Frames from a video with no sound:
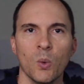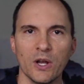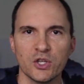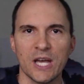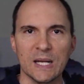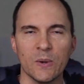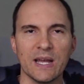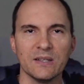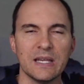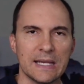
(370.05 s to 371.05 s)
what
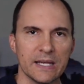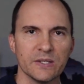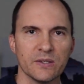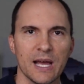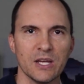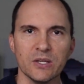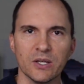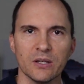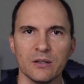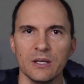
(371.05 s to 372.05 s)
shadow IT is and how
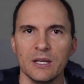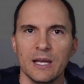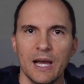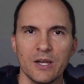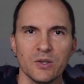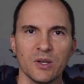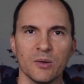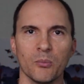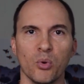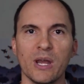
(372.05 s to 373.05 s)
you
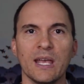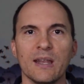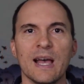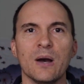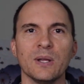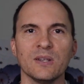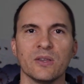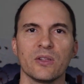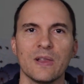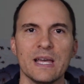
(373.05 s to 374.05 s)
can bring it out
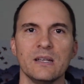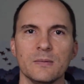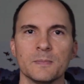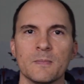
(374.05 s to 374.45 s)
into the light.